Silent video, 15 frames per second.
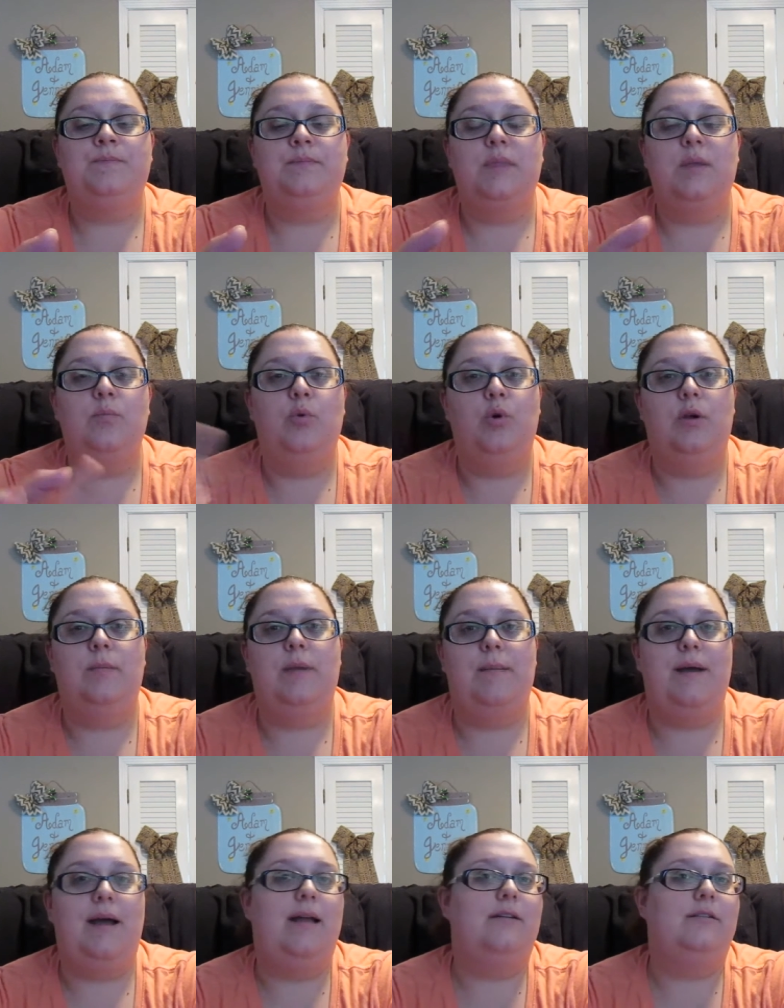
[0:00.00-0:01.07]
more my
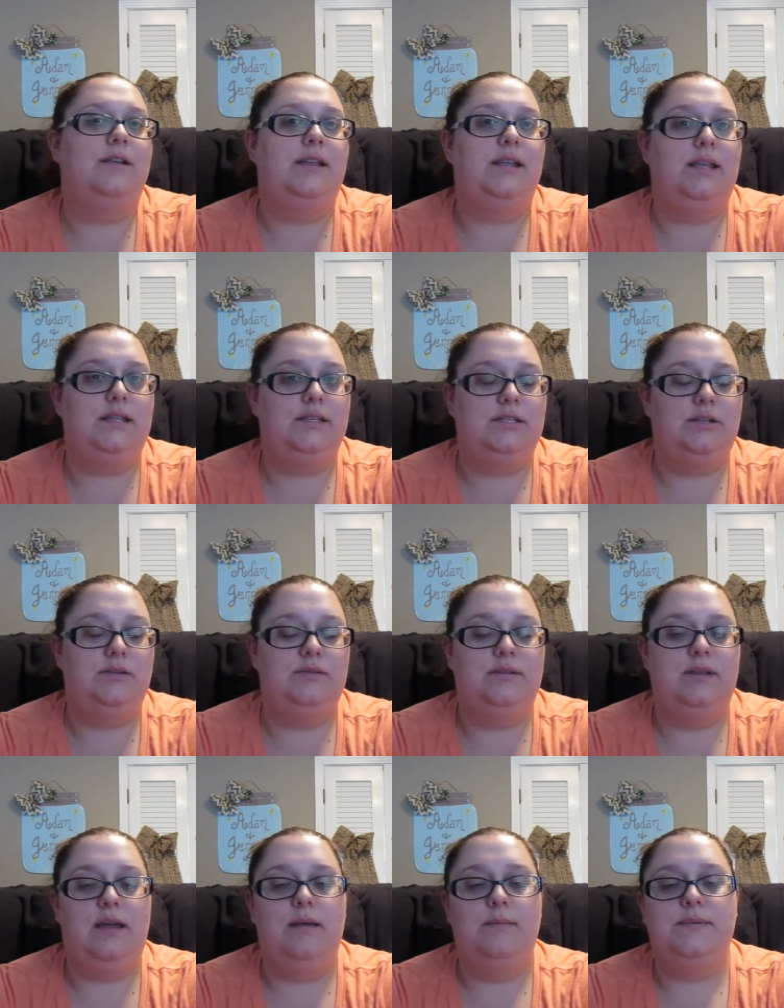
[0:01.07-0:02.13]
battery gets used
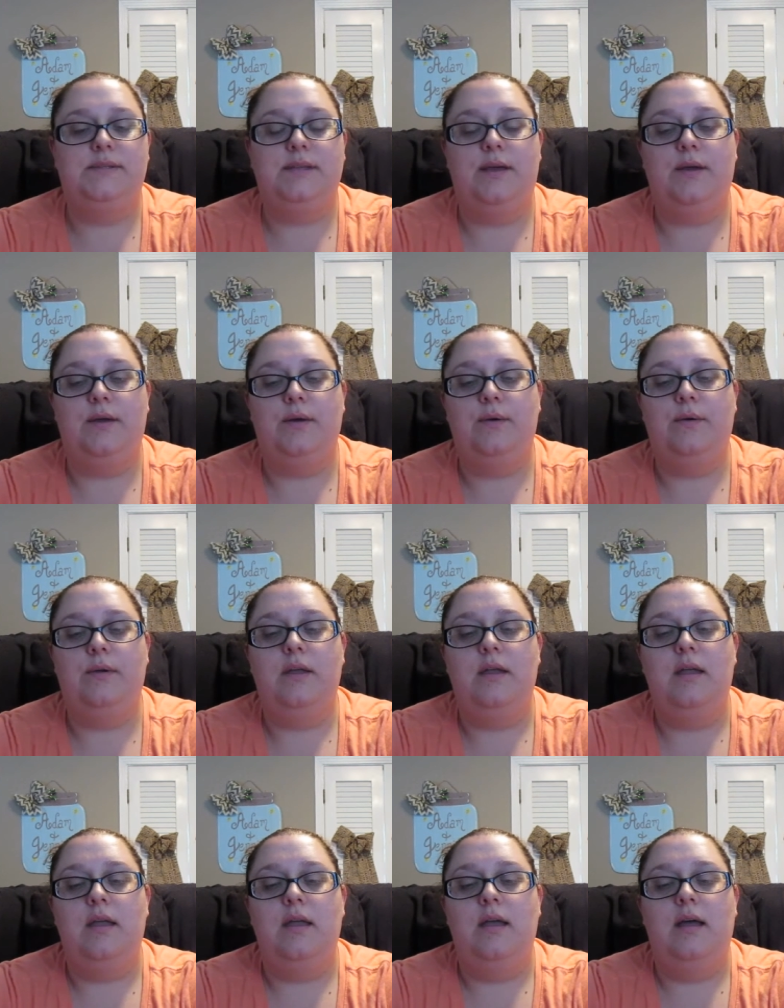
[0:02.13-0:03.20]
up. So
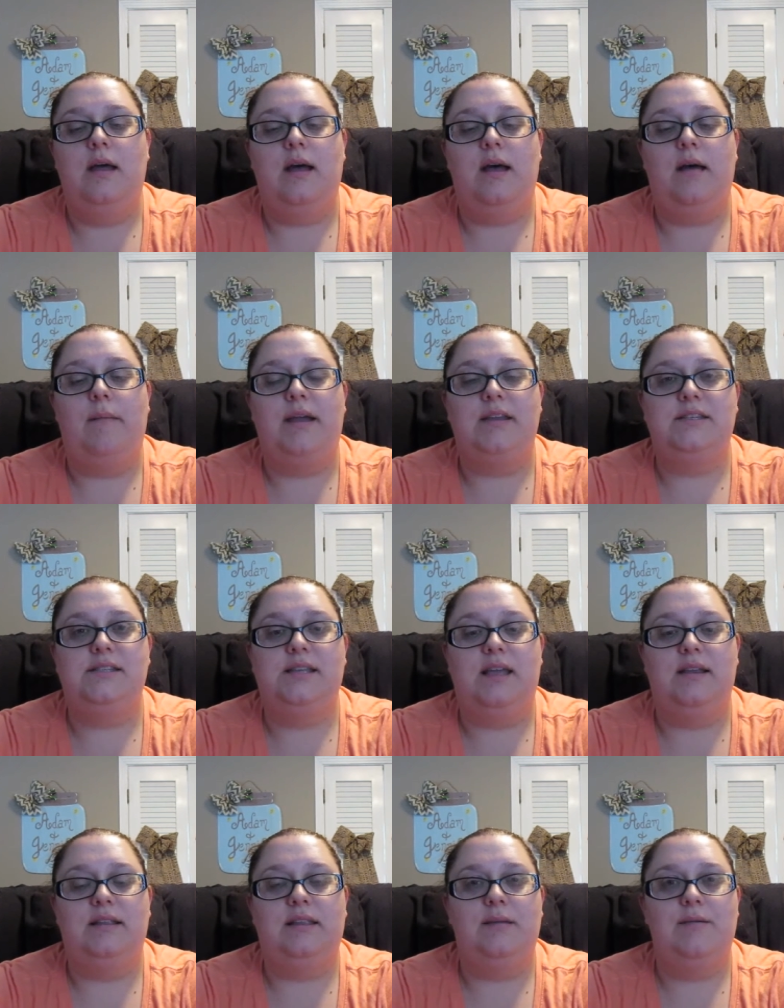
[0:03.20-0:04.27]
I just
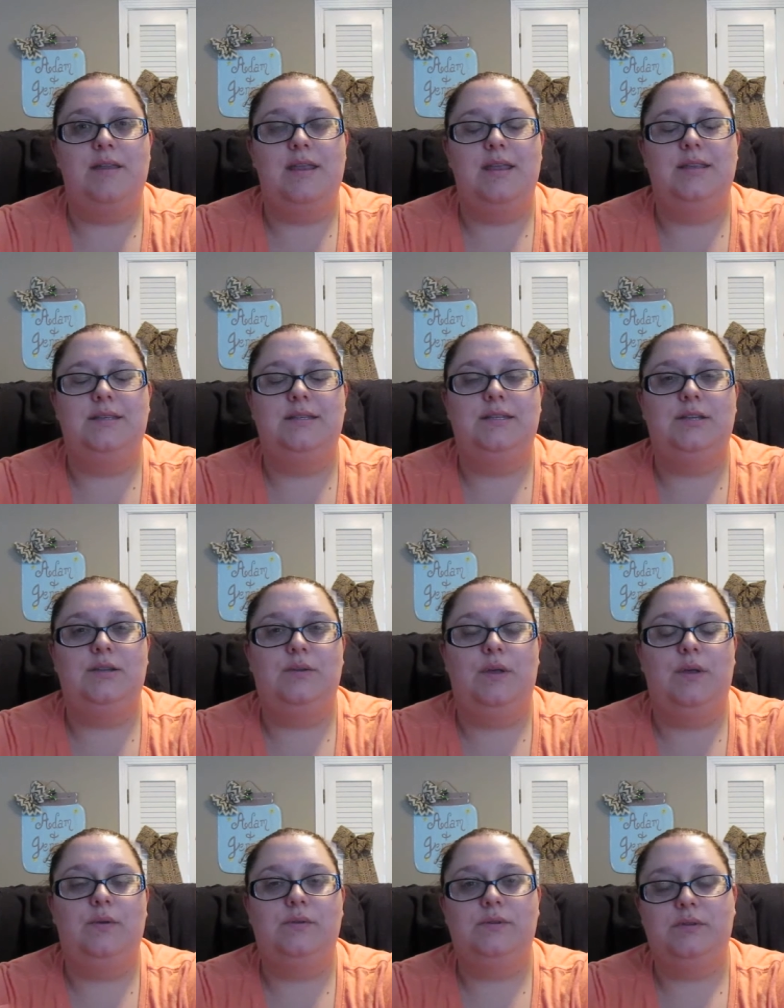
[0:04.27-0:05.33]
kind of limited it to
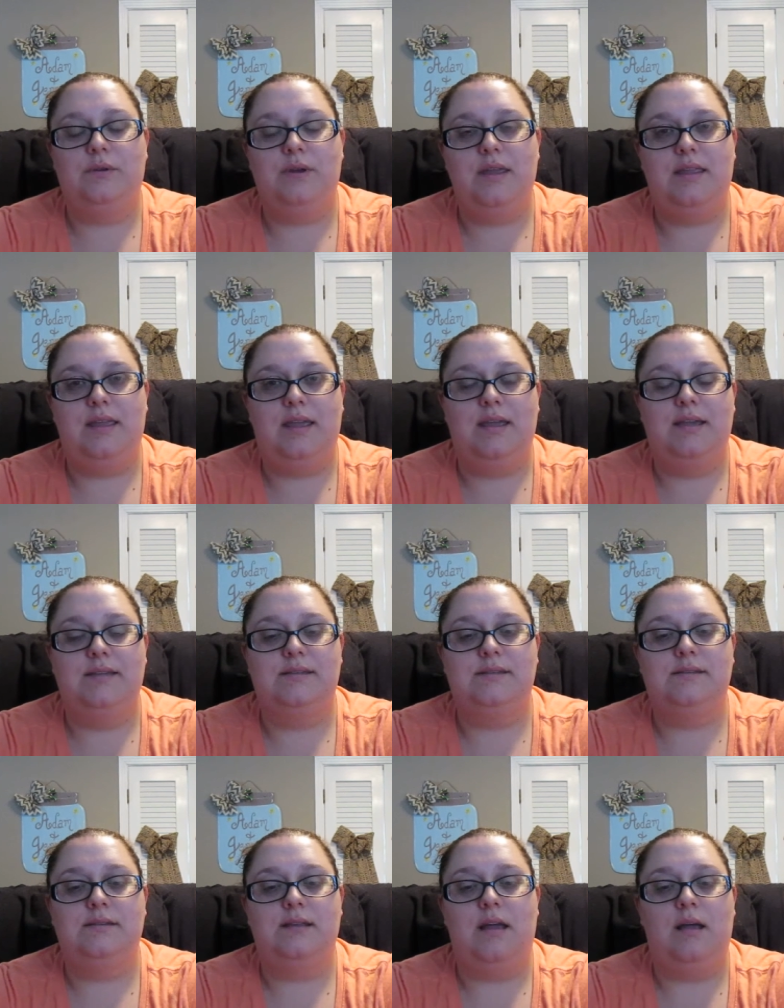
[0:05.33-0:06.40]
those 3
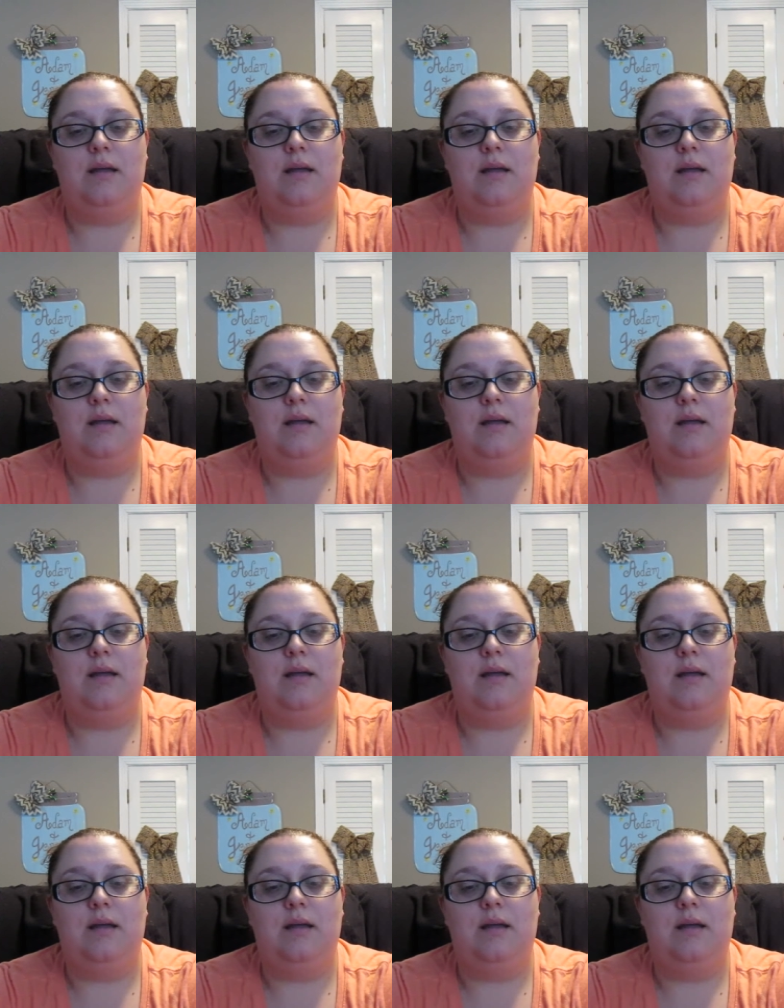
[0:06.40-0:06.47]
things.